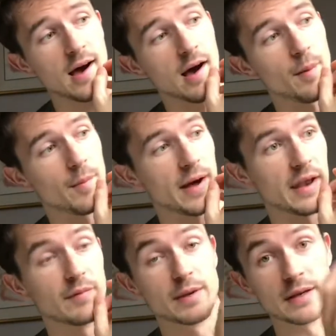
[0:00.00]
and
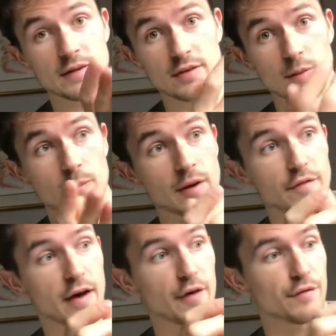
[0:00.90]
I've been giving them a bit
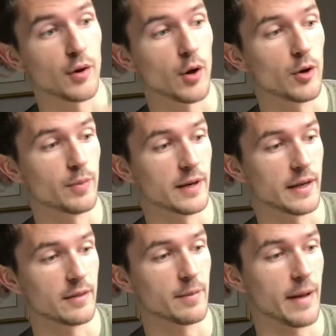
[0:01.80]
of airflow
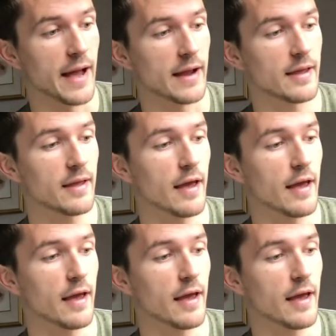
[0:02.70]
opening the bag